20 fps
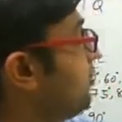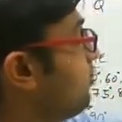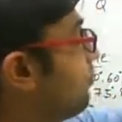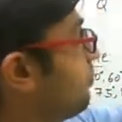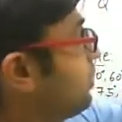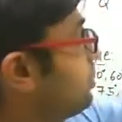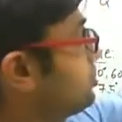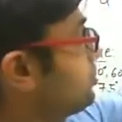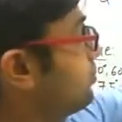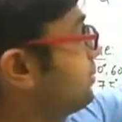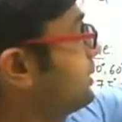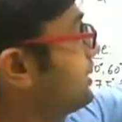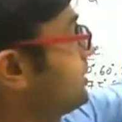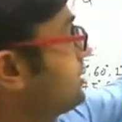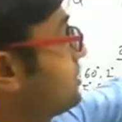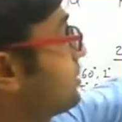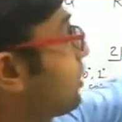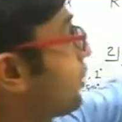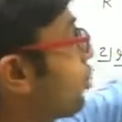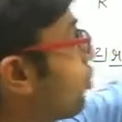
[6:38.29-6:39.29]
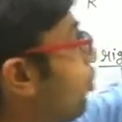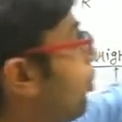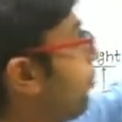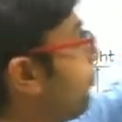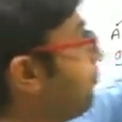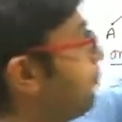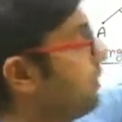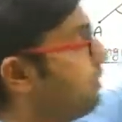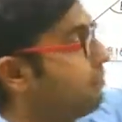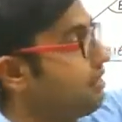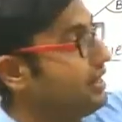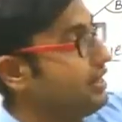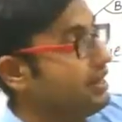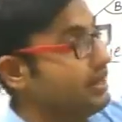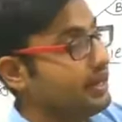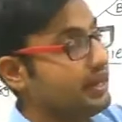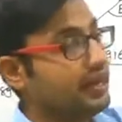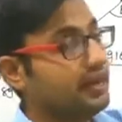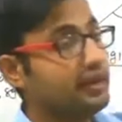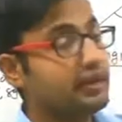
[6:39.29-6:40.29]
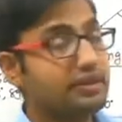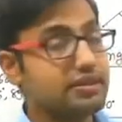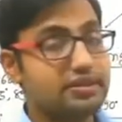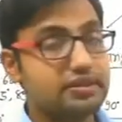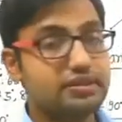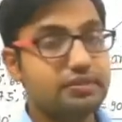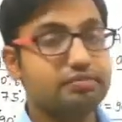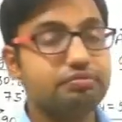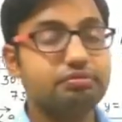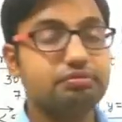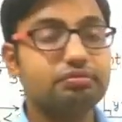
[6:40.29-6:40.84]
First one is complementary angles.